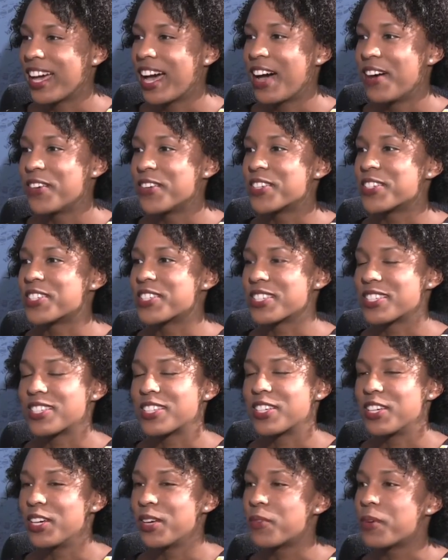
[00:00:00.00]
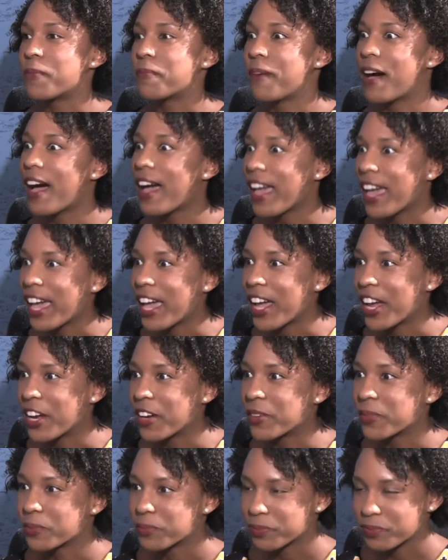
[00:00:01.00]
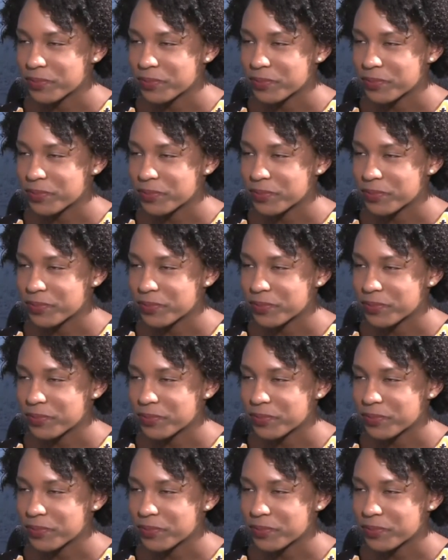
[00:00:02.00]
I was just good with my hair,